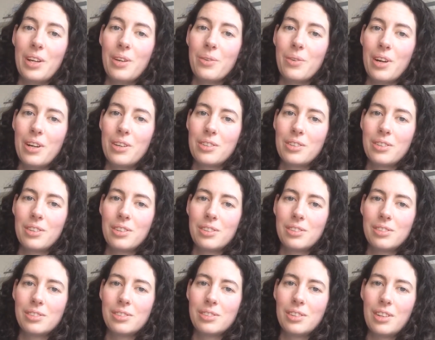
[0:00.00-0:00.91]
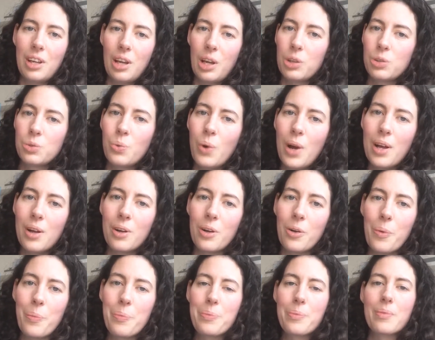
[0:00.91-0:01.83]
around as
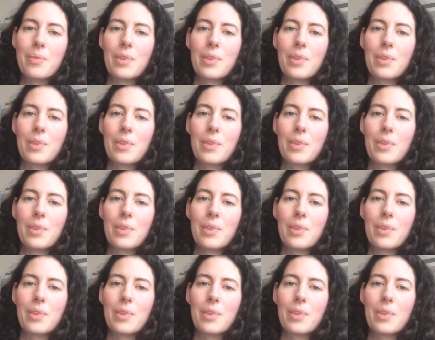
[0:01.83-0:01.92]
well.